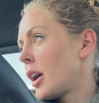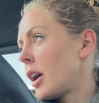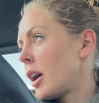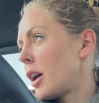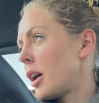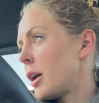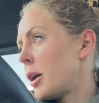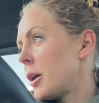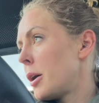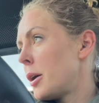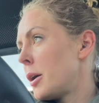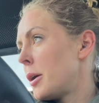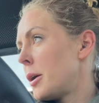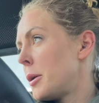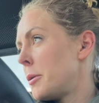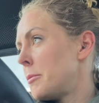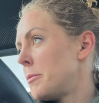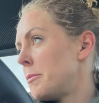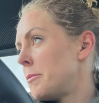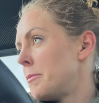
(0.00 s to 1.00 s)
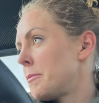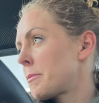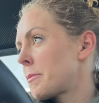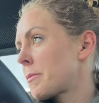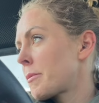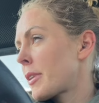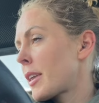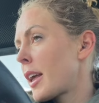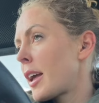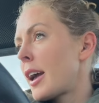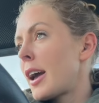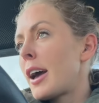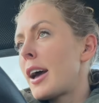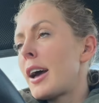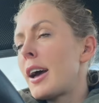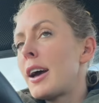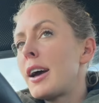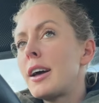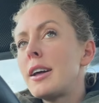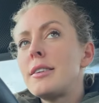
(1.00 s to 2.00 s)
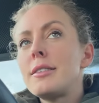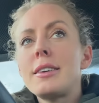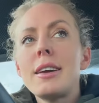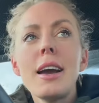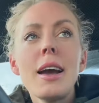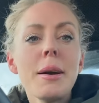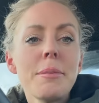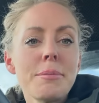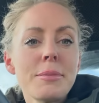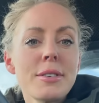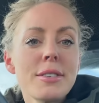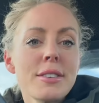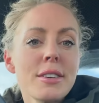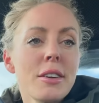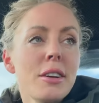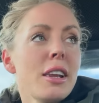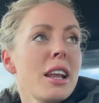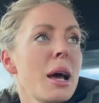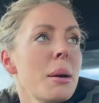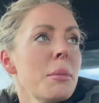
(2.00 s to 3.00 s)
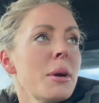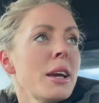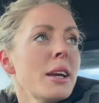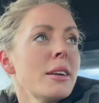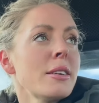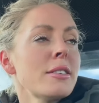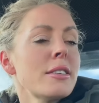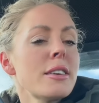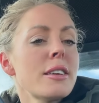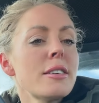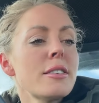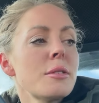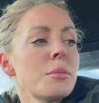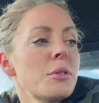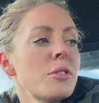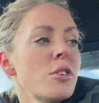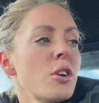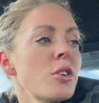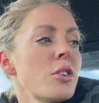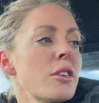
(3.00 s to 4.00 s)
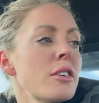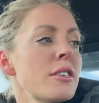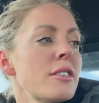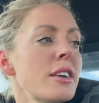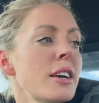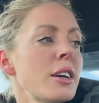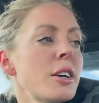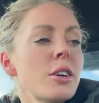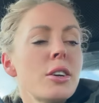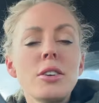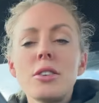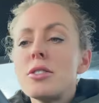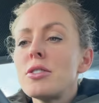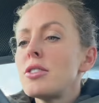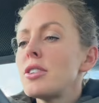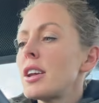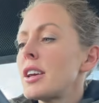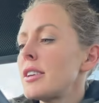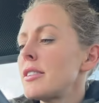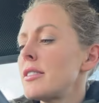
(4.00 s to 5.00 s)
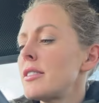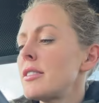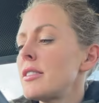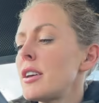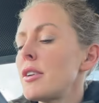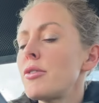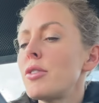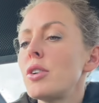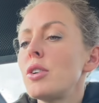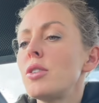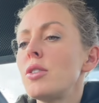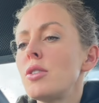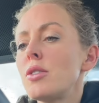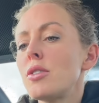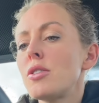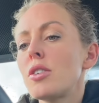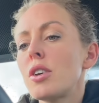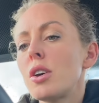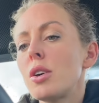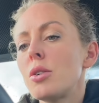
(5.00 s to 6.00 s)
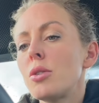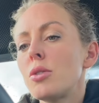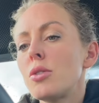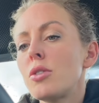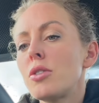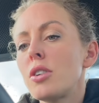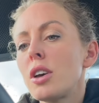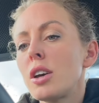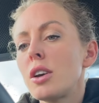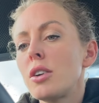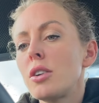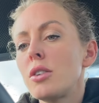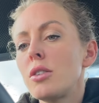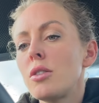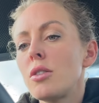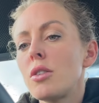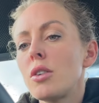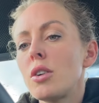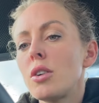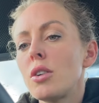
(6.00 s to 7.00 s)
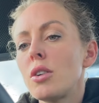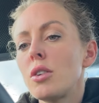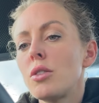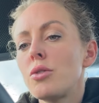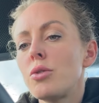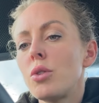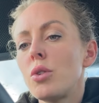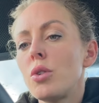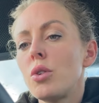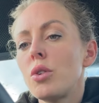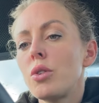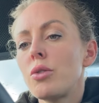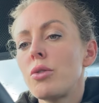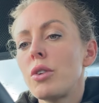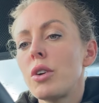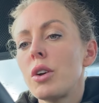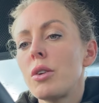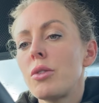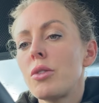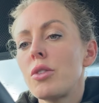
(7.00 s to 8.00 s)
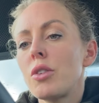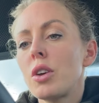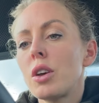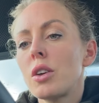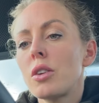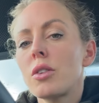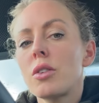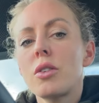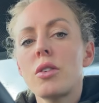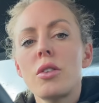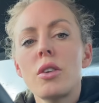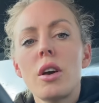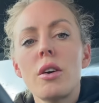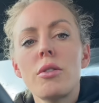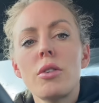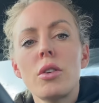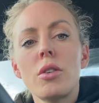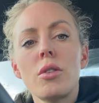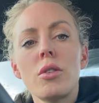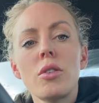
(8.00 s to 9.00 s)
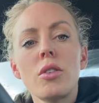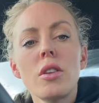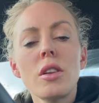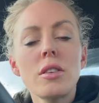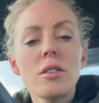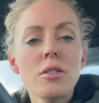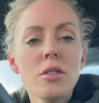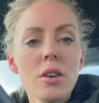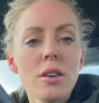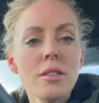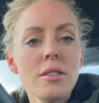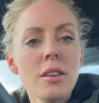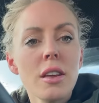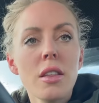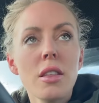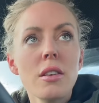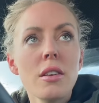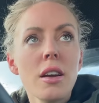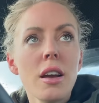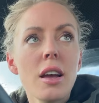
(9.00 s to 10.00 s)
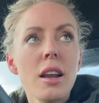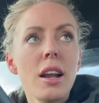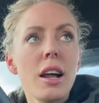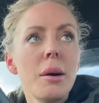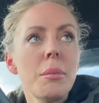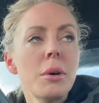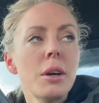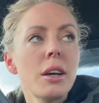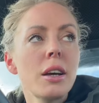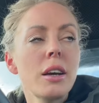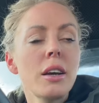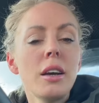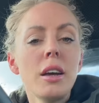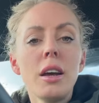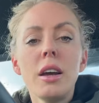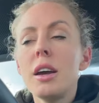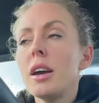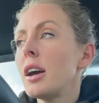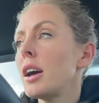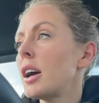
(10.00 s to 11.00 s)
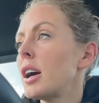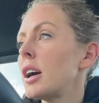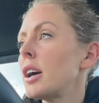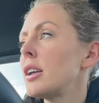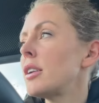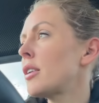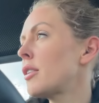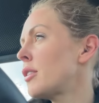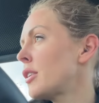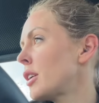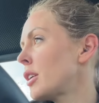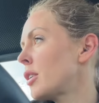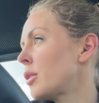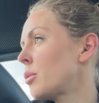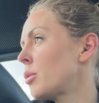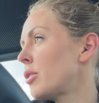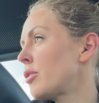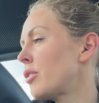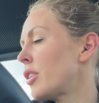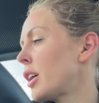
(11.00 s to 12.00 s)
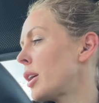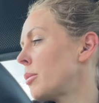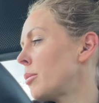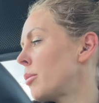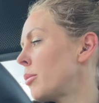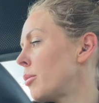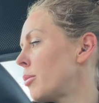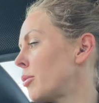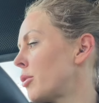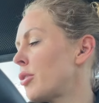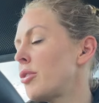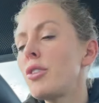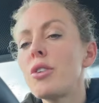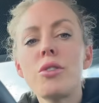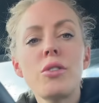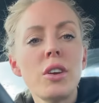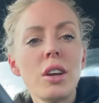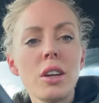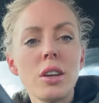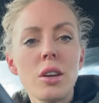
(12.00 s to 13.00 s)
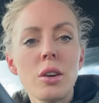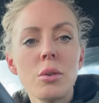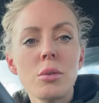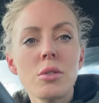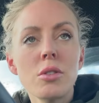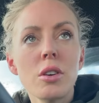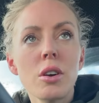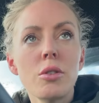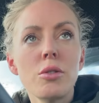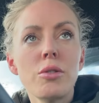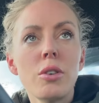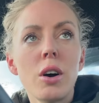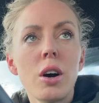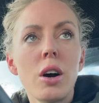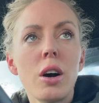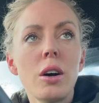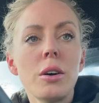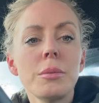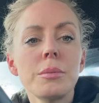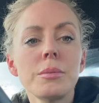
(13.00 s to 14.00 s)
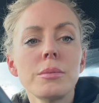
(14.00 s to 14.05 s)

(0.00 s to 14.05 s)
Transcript: And yeah, still lambing. So we started on the 2nd, today's the 7th, so 2nd, 3rd, 4th, 5th, 6th, 7th. So this is our 6th day lambing, and I think we've lambed 15 ewes so far.